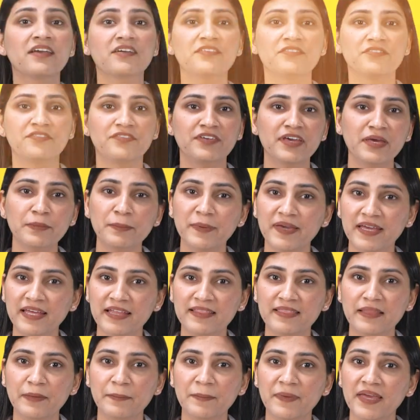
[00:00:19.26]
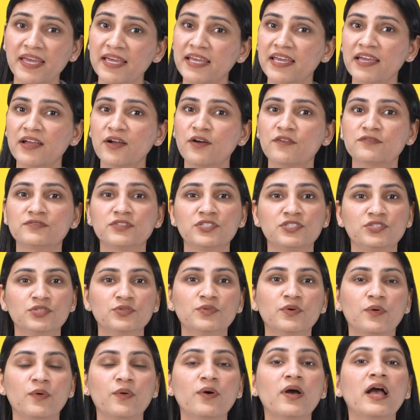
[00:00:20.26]
We begin the making of the
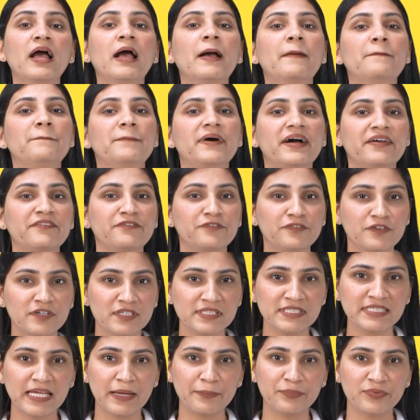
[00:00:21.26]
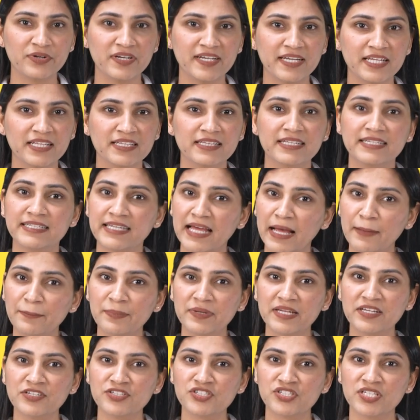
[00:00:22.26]
duo by first separating the
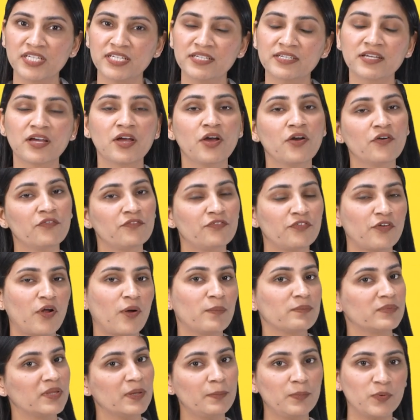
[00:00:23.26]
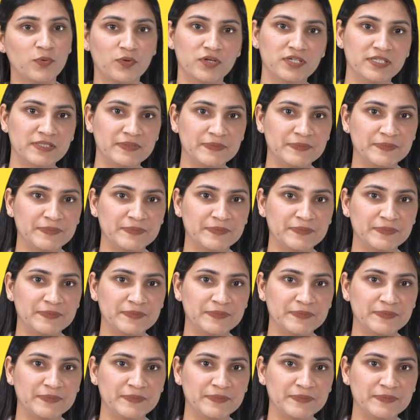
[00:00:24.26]
template sheet from the book.